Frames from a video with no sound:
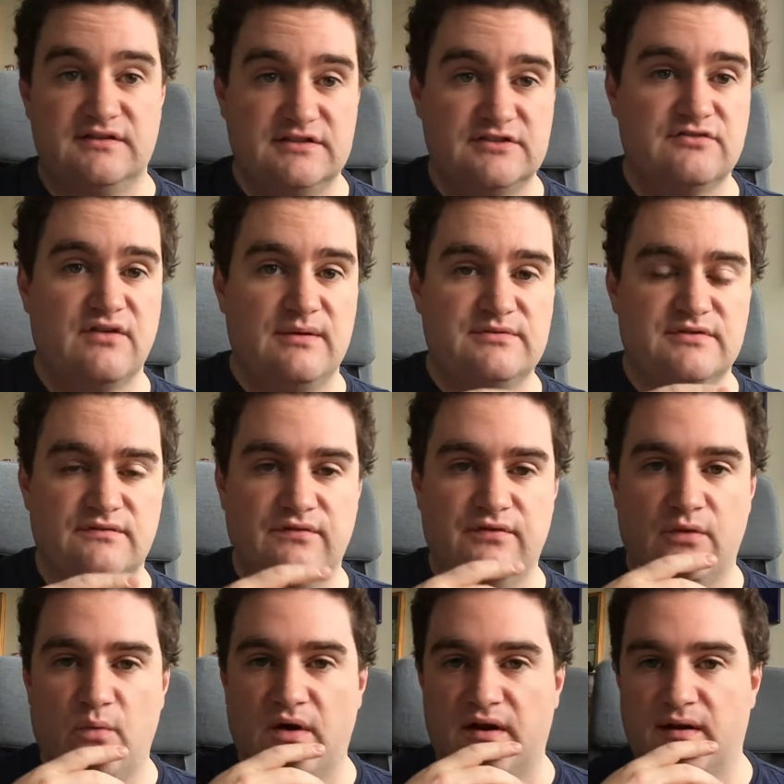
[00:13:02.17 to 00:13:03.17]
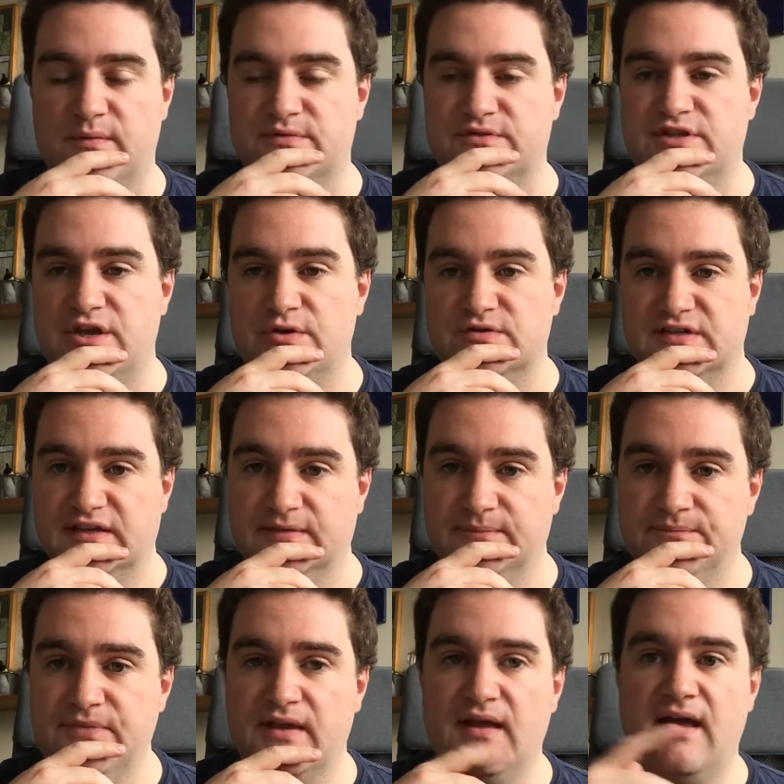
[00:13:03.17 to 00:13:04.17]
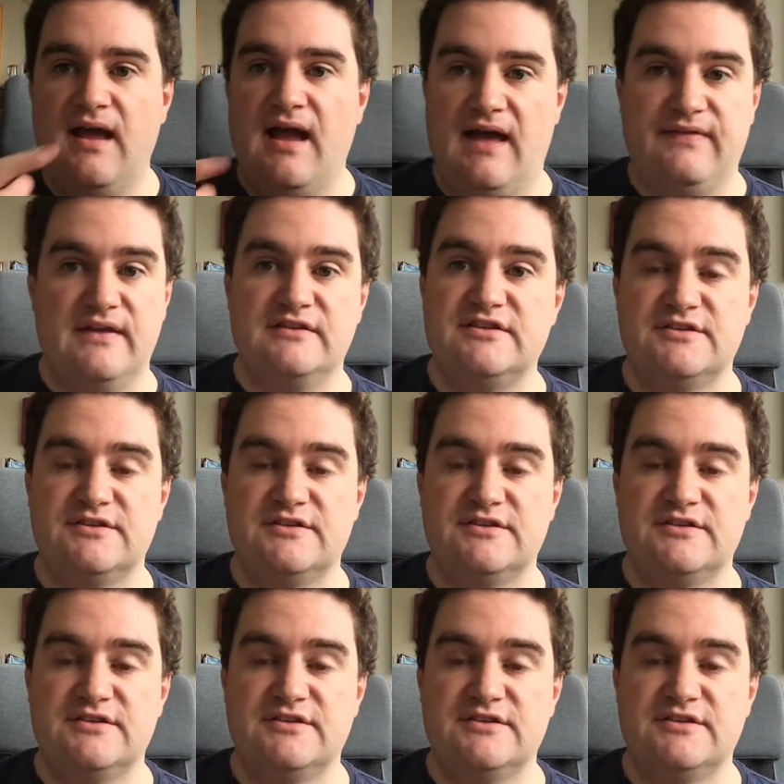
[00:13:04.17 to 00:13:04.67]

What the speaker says: description for the one I was using, and then